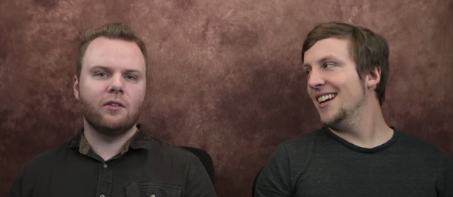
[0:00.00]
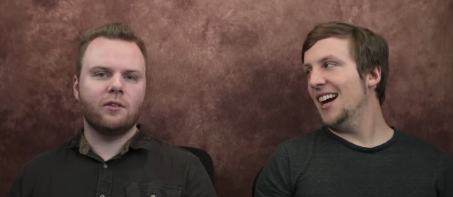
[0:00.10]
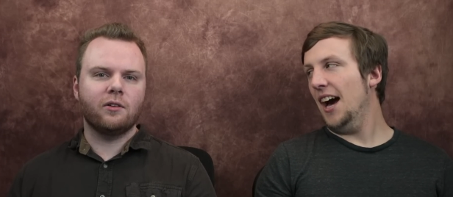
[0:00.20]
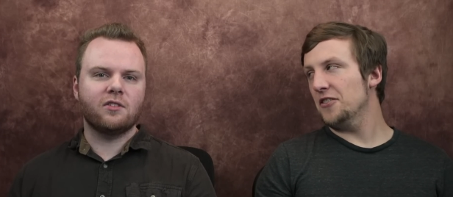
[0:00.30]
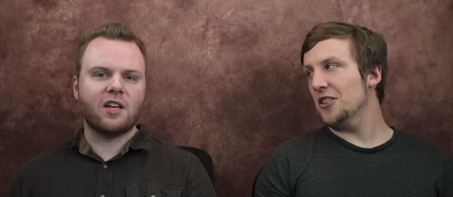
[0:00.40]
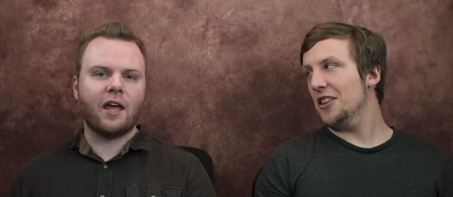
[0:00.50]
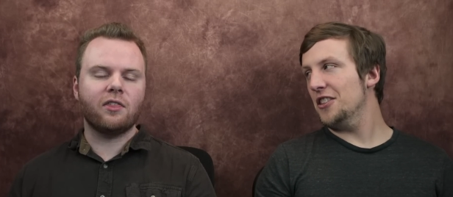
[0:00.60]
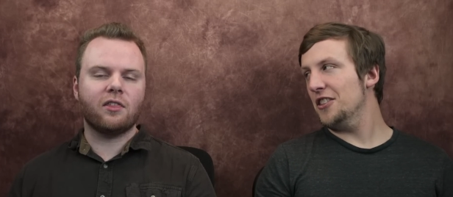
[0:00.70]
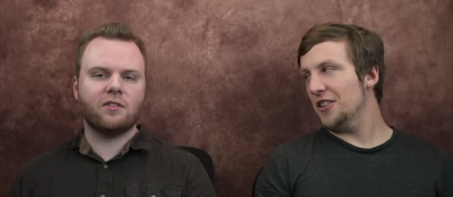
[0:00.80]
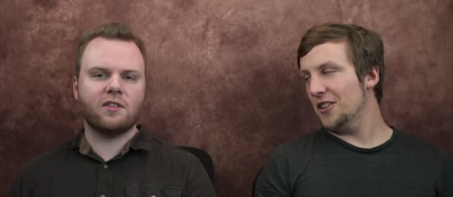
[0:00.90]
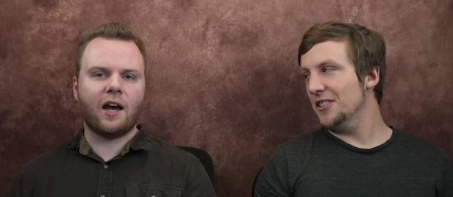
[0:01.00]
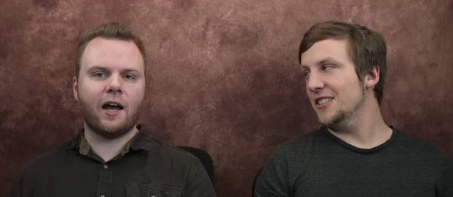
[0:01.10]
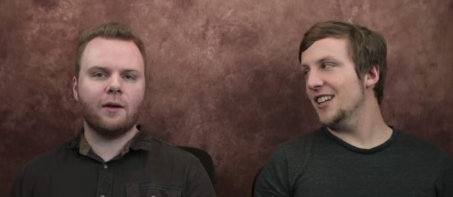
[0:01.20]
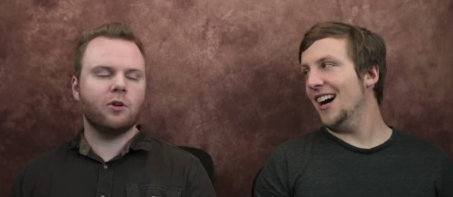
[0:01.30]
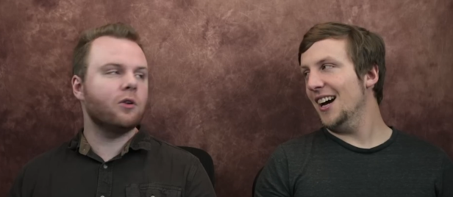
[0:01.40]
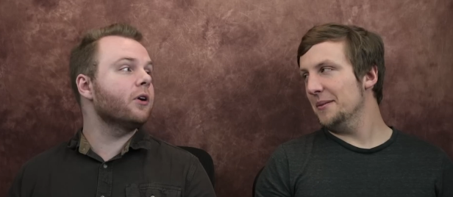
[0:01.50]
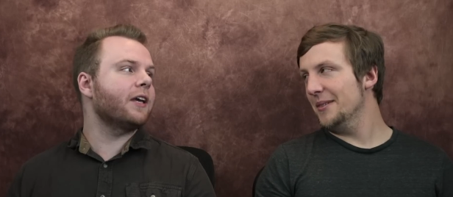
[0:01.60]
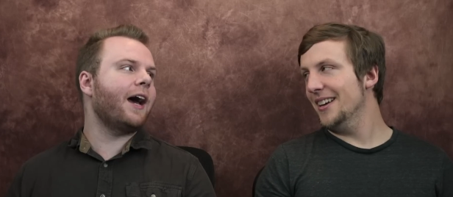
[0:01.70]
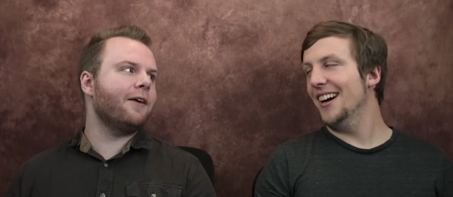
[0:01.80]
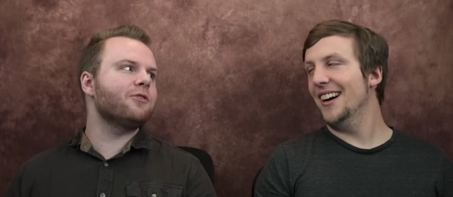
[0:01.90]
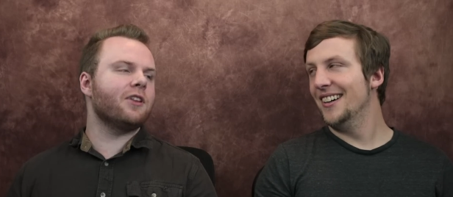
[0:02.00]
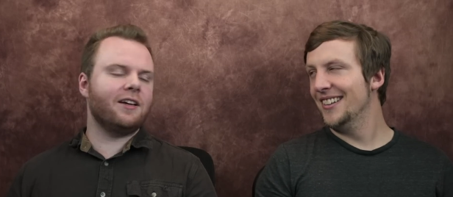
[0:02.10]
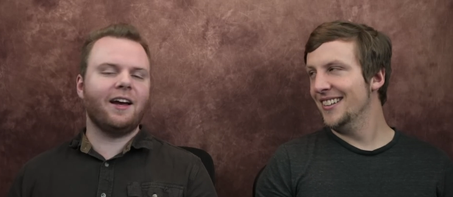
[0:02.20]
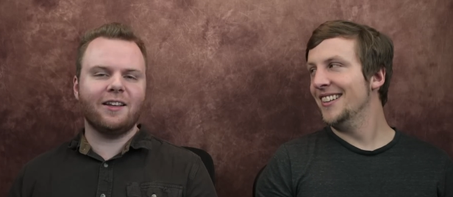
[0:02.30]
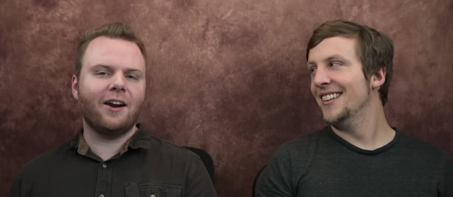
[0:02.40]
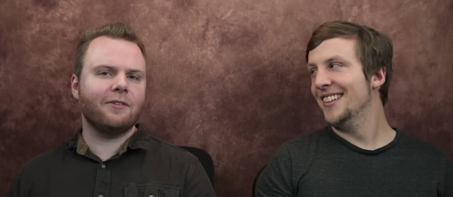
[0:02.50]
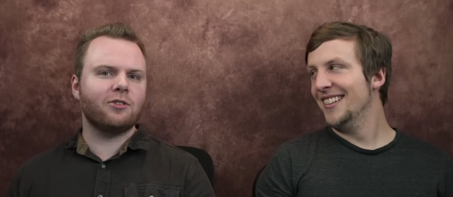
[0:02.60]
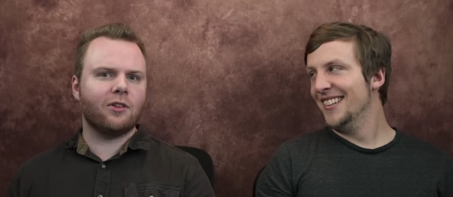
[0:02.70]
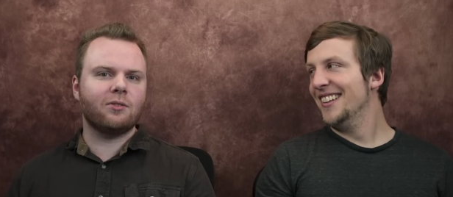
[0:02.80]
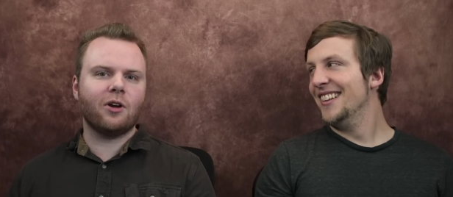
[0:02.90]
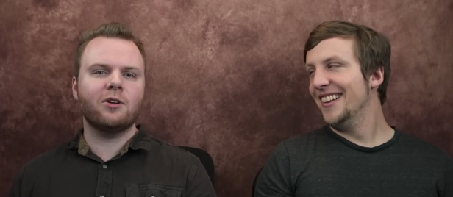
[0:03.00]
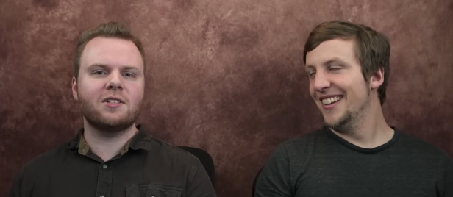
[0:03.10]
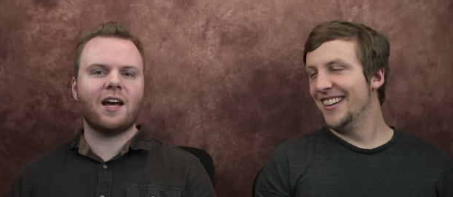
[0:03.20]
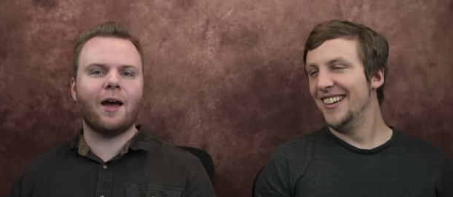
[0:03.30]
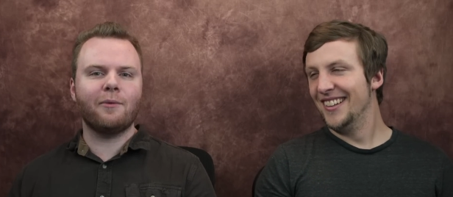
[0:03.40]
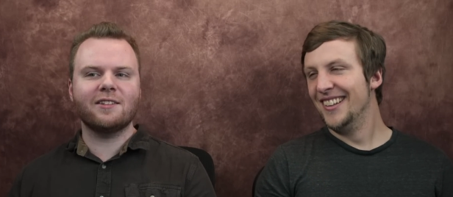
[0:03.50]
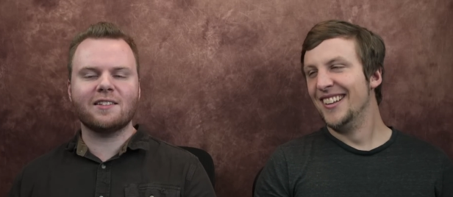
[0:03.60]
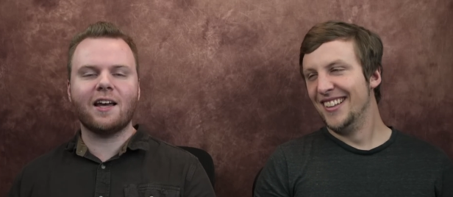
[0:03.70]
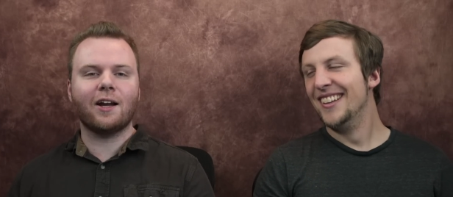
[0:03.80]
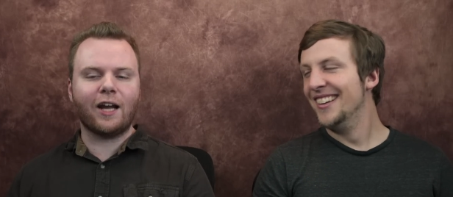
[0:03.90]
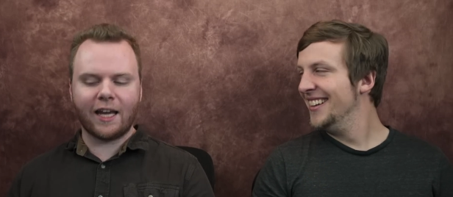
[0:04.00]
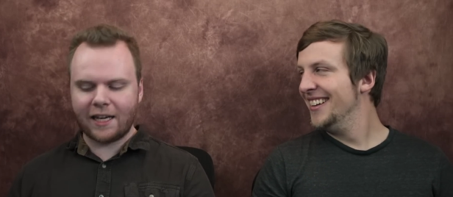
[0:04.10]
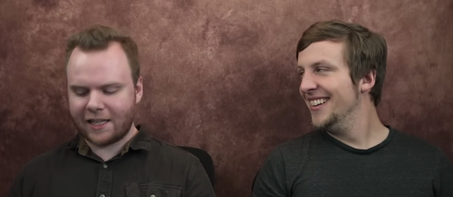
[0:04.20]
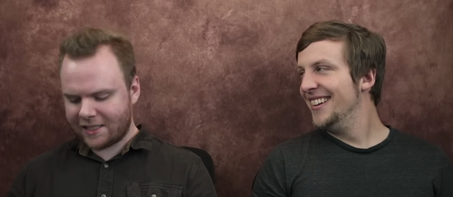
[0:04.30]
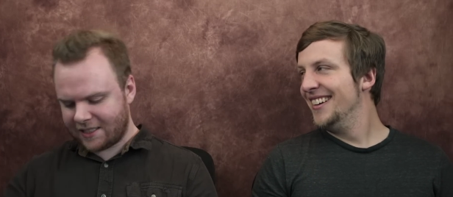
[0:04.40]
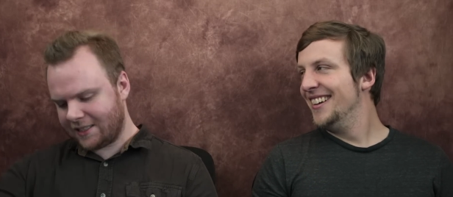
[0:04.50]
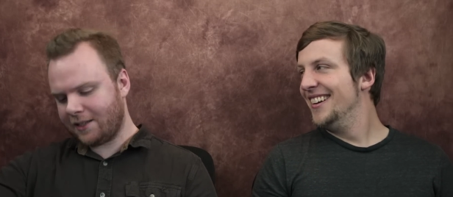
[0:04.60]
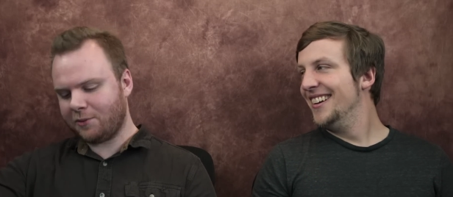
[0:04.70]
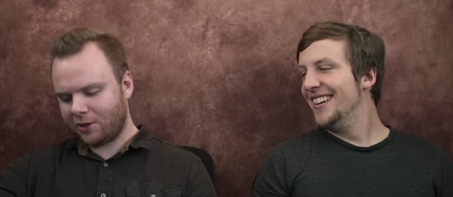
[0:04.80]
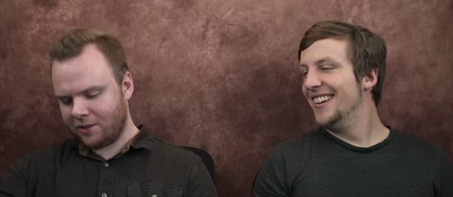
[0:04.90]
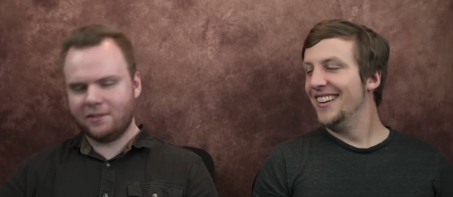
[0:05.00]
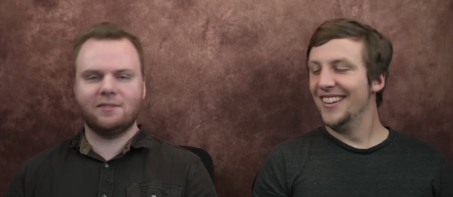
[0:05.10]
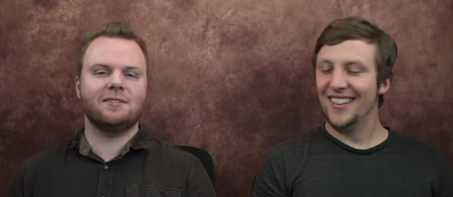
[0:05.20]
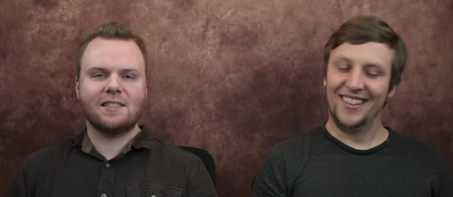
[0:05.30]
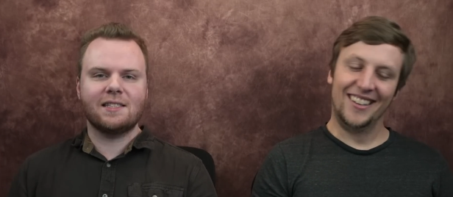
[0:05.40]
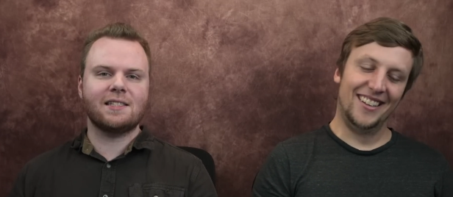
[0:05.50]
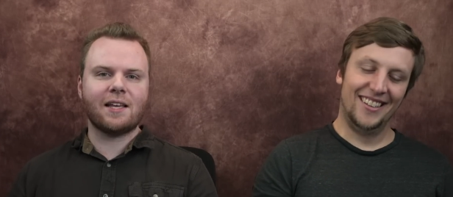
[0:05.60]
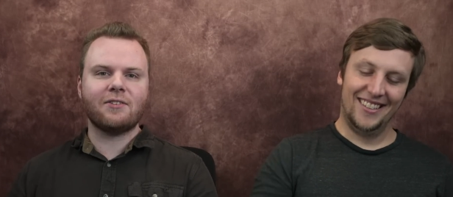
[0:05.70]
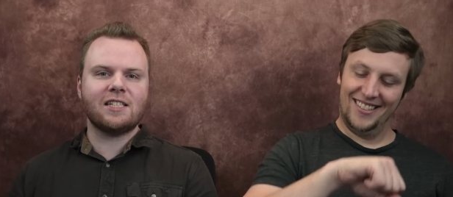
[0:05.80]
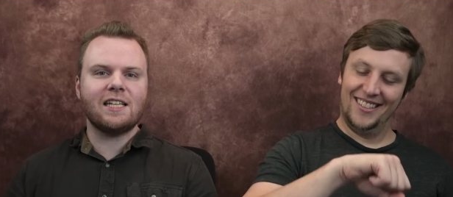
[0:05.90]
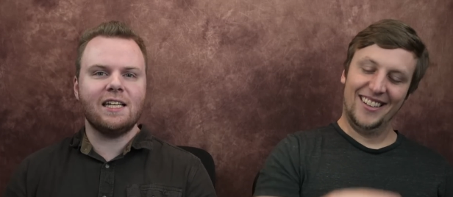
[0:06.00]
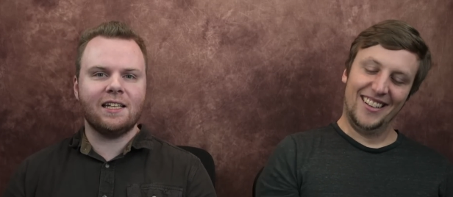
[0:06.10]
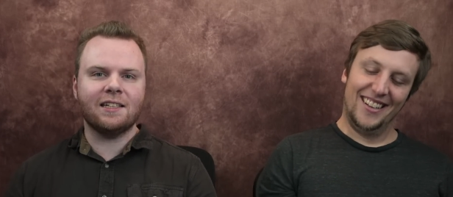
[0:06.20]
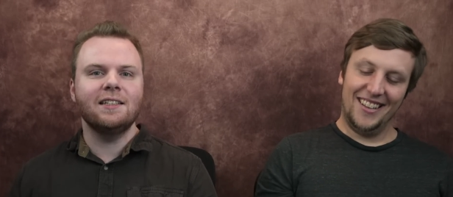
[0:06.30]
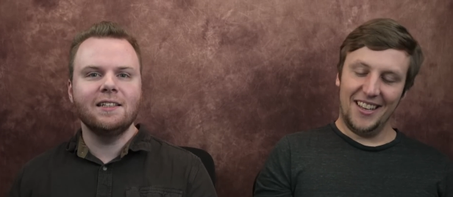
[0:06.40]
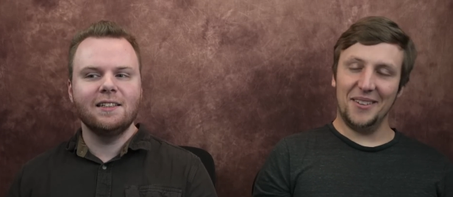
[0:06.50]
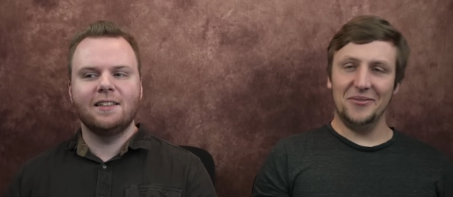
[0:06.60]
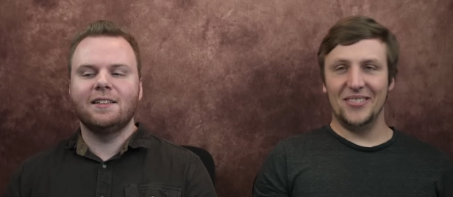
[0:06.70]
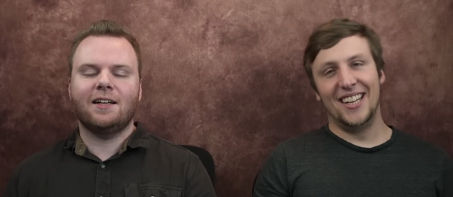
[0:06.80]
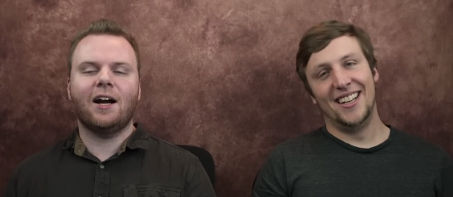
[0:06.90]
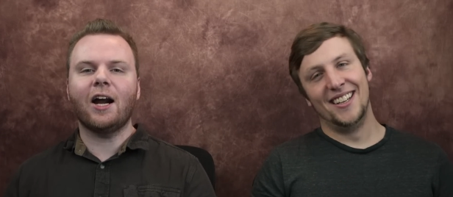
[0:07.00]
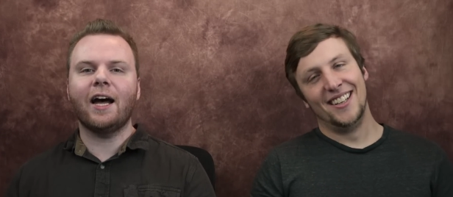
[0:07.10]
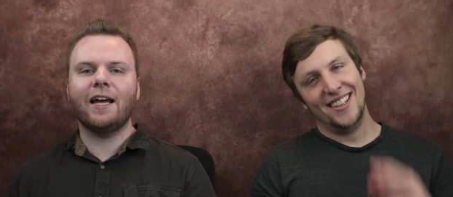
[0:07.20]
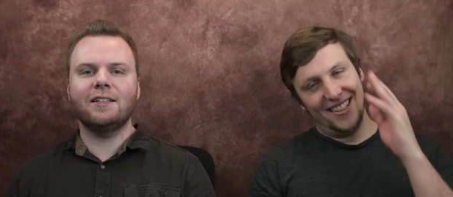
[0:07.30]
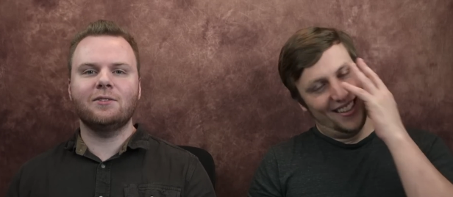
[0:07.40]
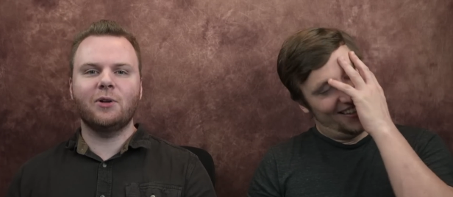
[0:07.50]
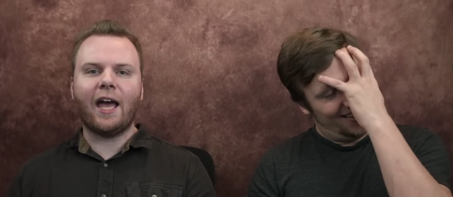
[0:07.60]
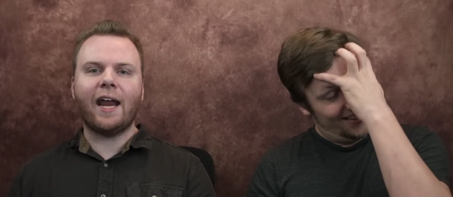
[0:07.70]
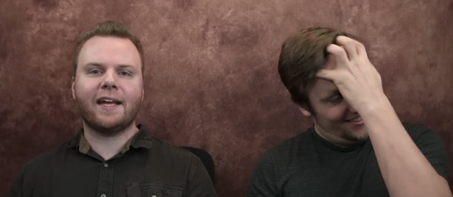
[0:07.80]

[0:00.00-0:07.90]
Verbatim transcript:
Speaker 1: the after tenth the time, time, or yeah, yeah, after the you know after the third time, and it's like, okay, now this is number seventeen. Yep. All right, we got